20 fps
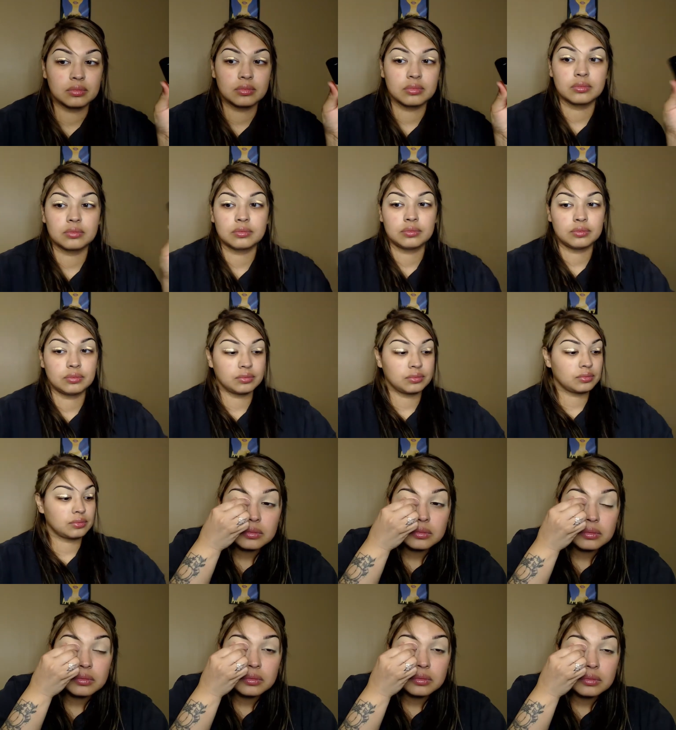
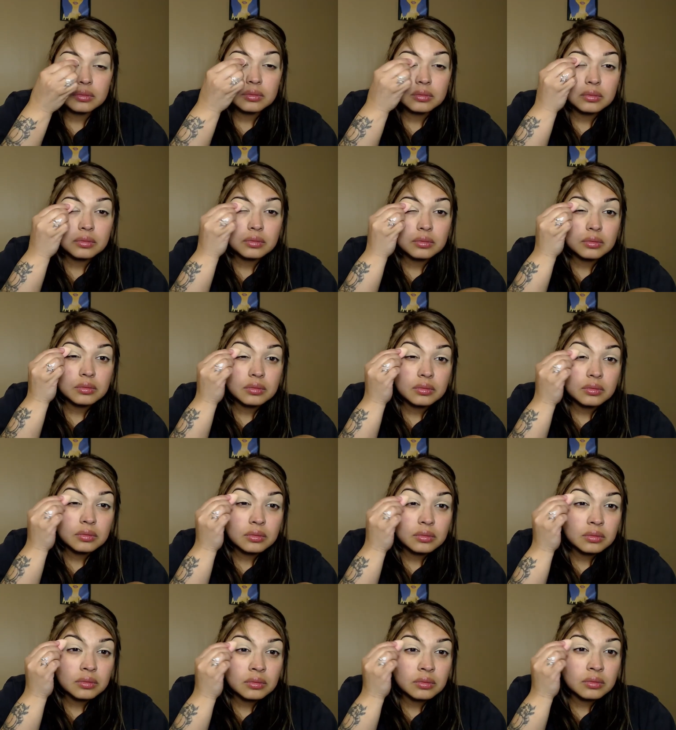
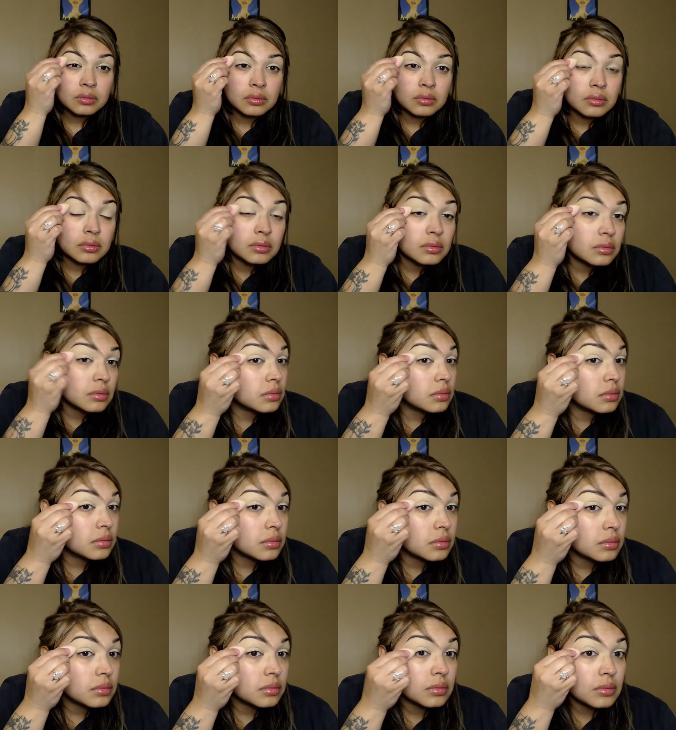
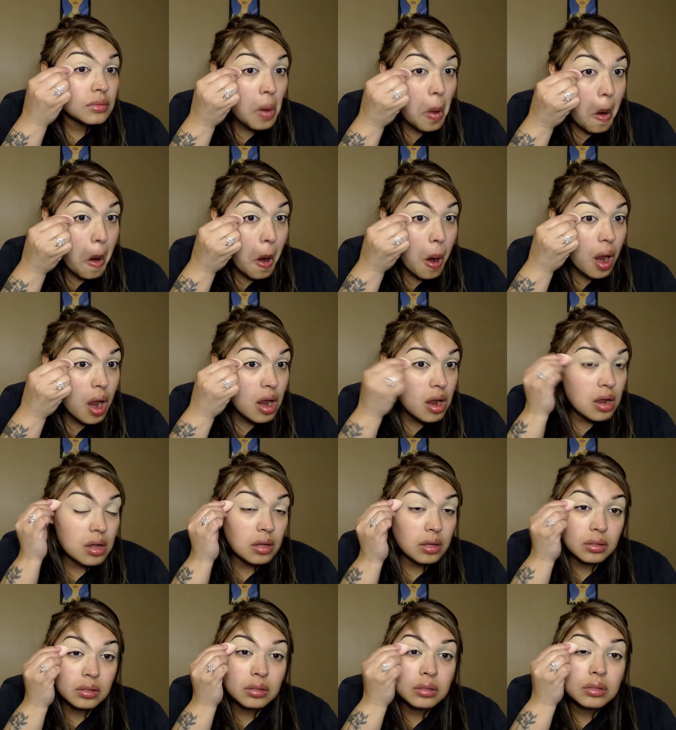
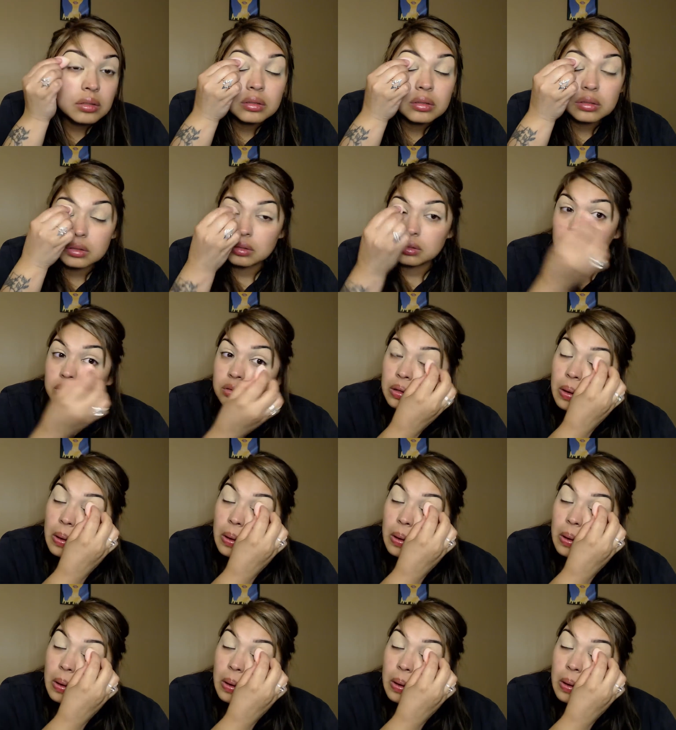Nothing is said.